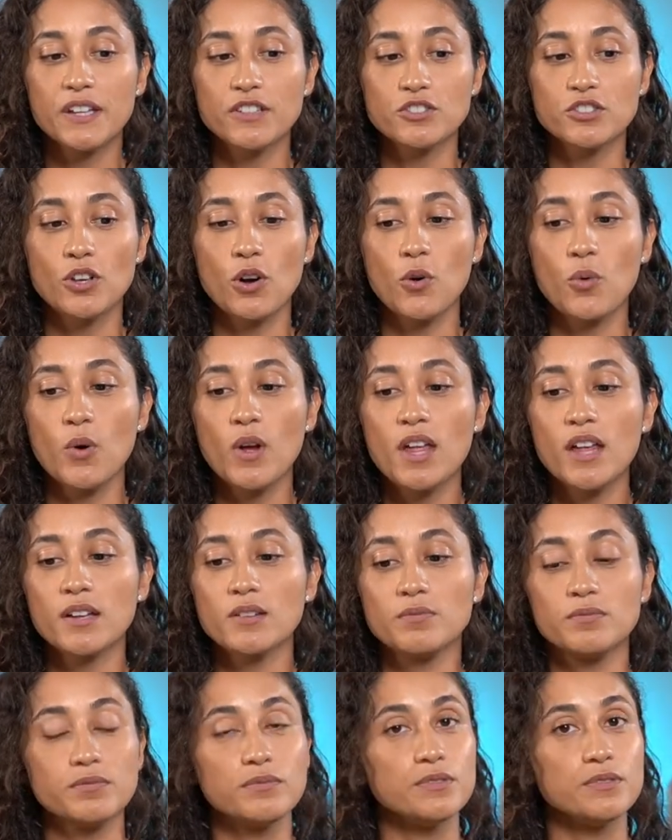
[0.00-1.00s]
So
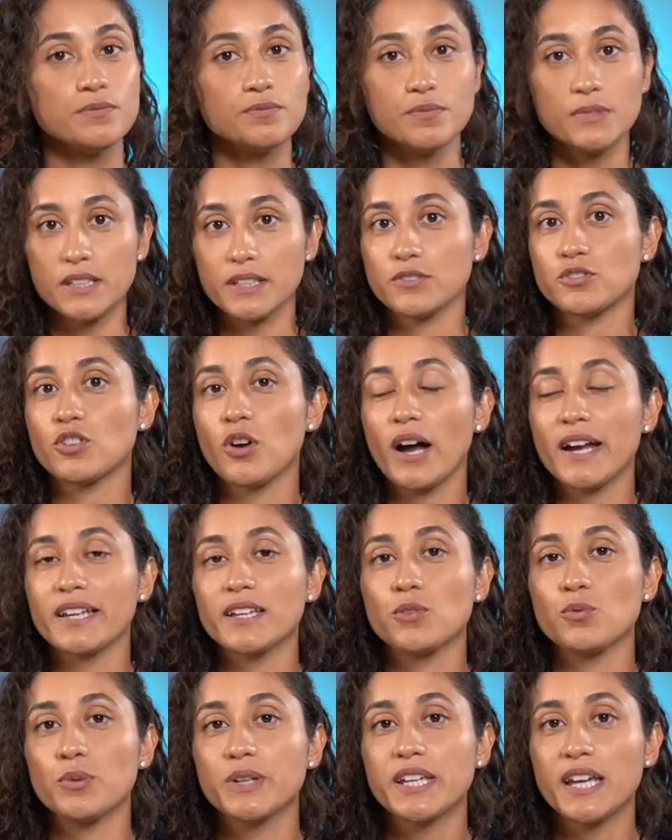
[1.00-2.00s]

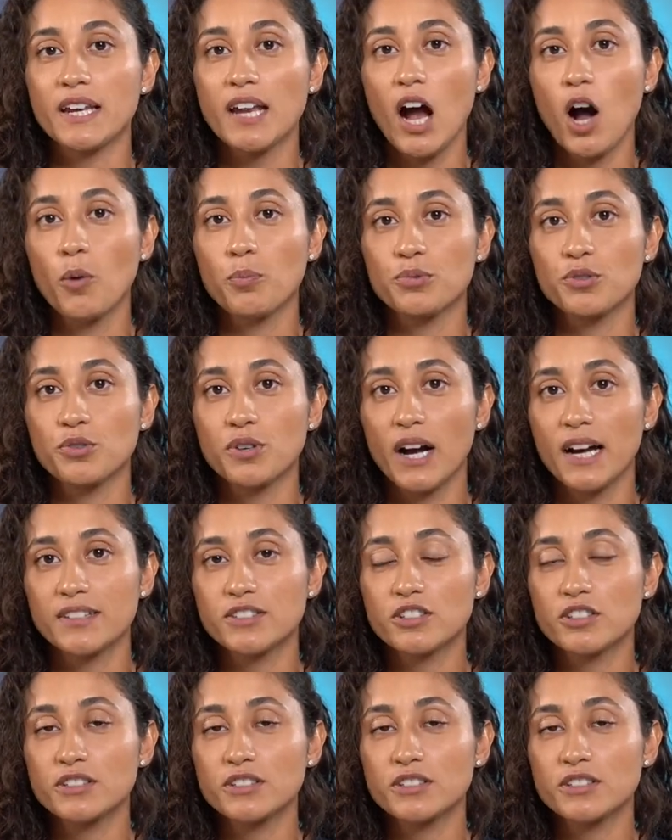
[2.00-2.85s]
we can help you guys.